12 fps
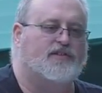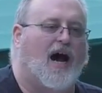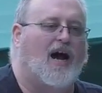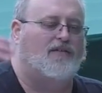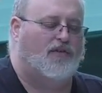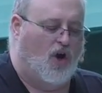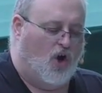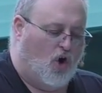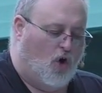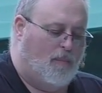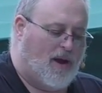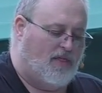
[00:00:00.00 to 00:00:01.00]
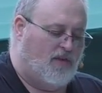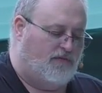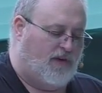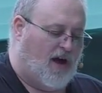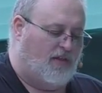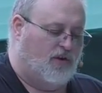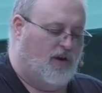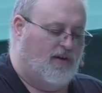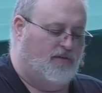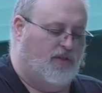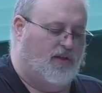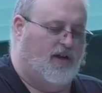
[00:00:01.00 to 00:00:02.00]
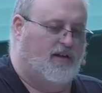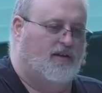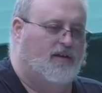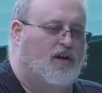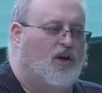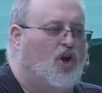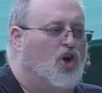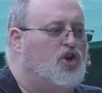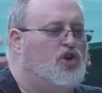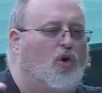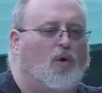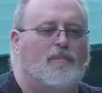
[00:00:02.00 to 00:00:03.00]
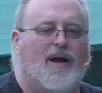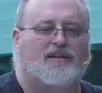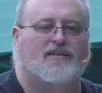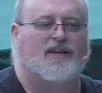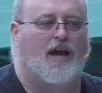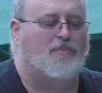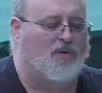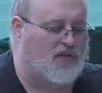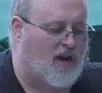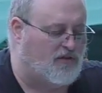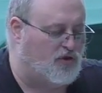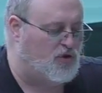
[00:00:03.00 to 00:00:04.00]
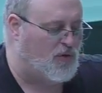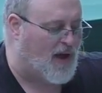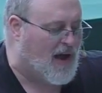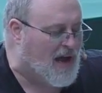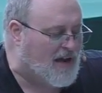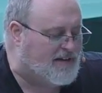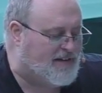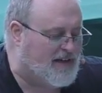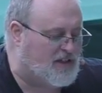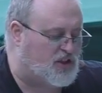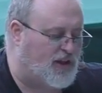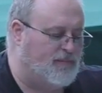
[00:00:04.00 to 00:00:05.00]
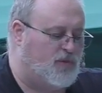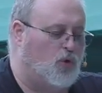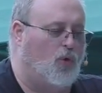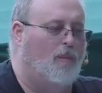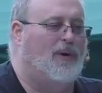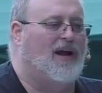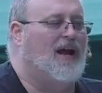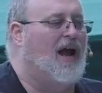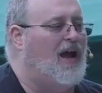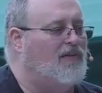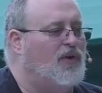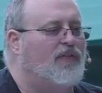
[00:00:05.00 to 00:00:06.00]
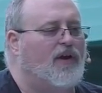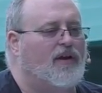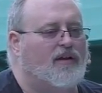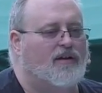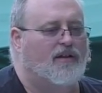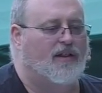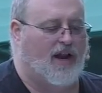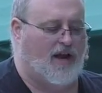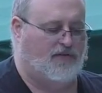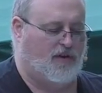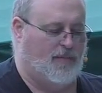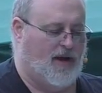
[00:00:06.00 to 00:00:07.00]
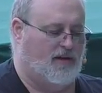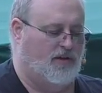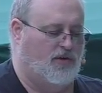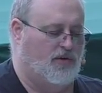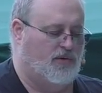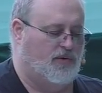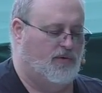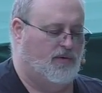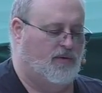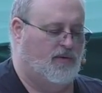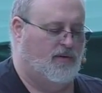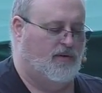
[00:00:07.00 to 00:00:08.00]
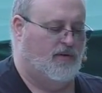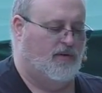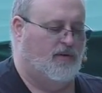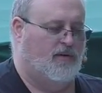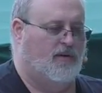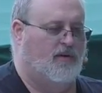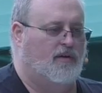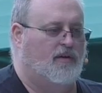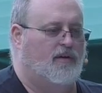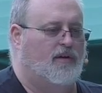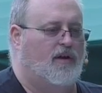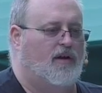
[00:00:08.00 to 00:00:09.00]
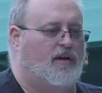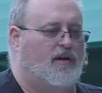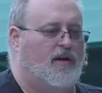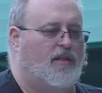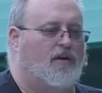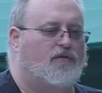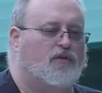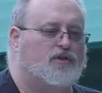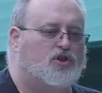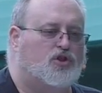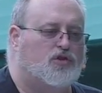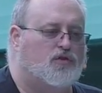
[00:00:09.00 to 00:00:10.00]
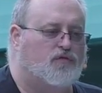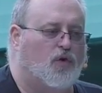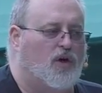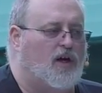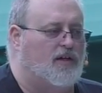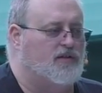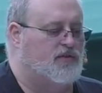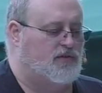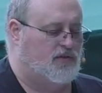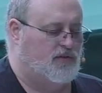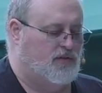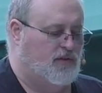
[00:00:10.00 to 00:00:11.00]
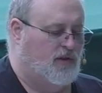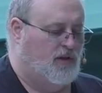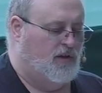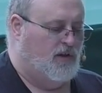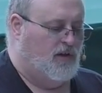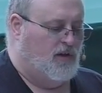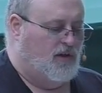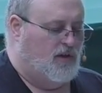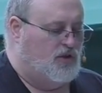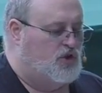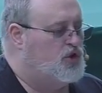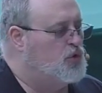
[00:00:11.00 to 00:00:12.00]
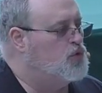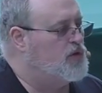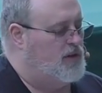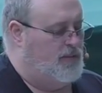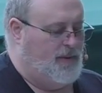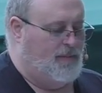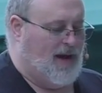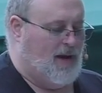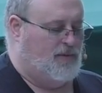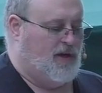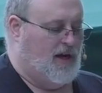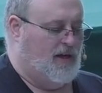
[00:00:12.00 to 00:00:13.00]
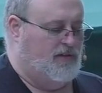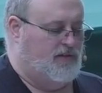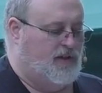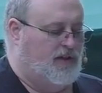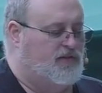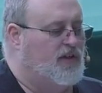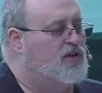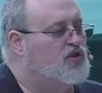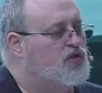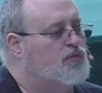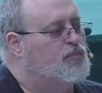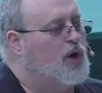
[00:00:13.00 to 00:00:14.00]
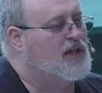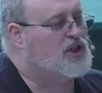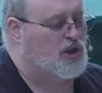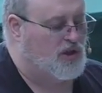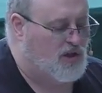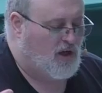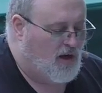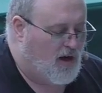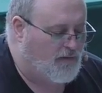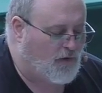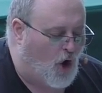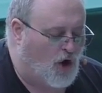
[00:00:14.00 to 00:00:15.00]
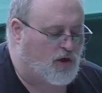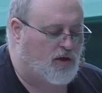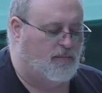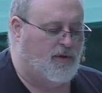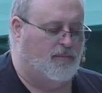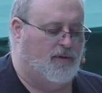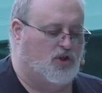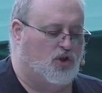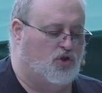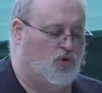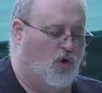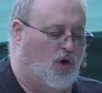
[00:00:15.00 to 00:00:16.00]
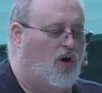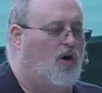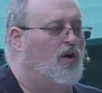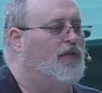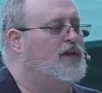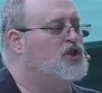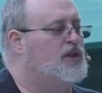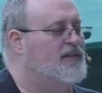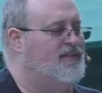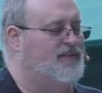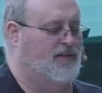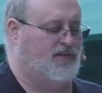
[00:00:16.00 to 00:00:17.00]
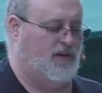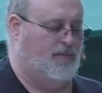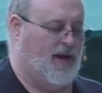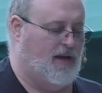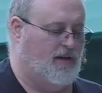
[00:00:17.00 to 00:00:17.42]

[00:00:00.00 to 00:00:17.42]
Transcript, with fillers: And it's at this point, it's almost as if Jesus could have said to them, "Go, teach them to all follow my example. Just as I have obeyed the Father in everything, go and make disciples, and as you do that, teach them to obey everything that I've commanded you."